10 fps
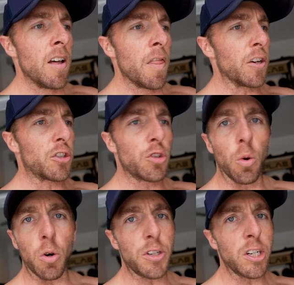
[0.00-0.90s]
the
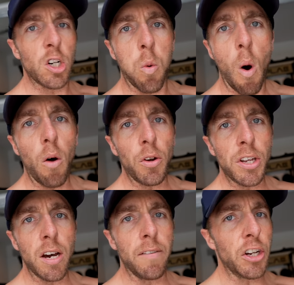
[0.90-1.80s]
source and
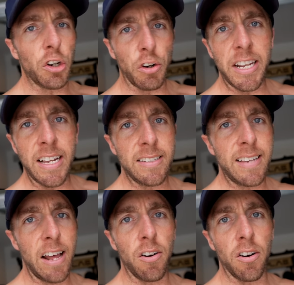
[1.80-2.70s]
quality of ingredients
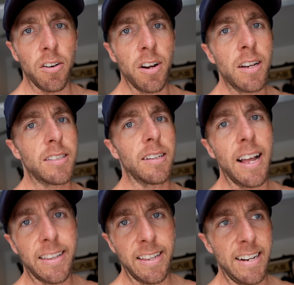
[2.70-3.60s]
that are
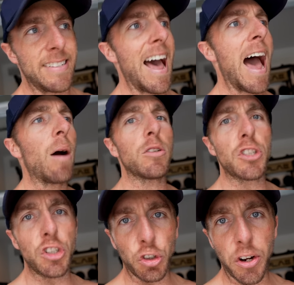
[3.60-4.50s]
selected, it's how
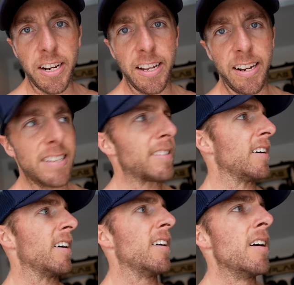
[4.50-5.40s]
it's treated, it's
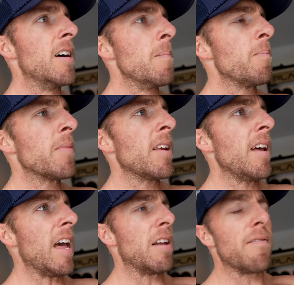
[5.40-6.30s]
the
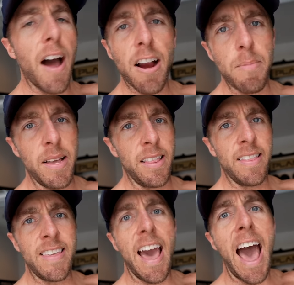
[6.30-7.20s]
environment,
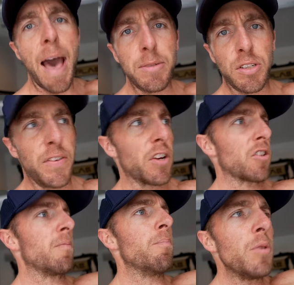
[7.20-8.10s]
the atmosphere,
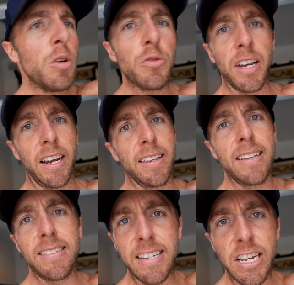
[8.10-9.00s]
the music, the
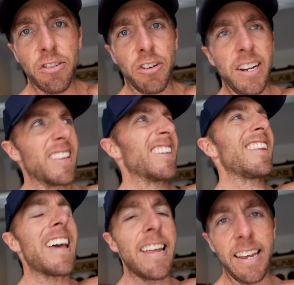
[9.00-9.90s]
scenery, the
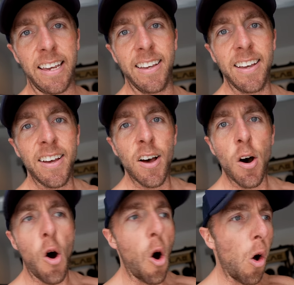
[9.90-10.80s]
lighting.
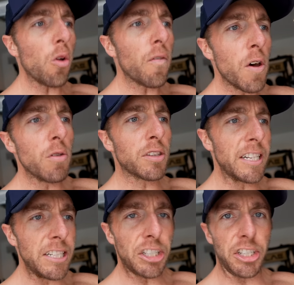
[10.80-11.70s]
All of those
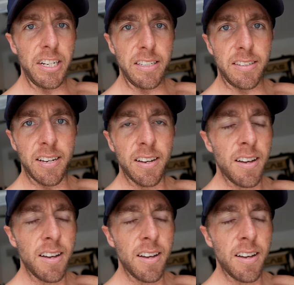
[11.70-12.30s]
conditions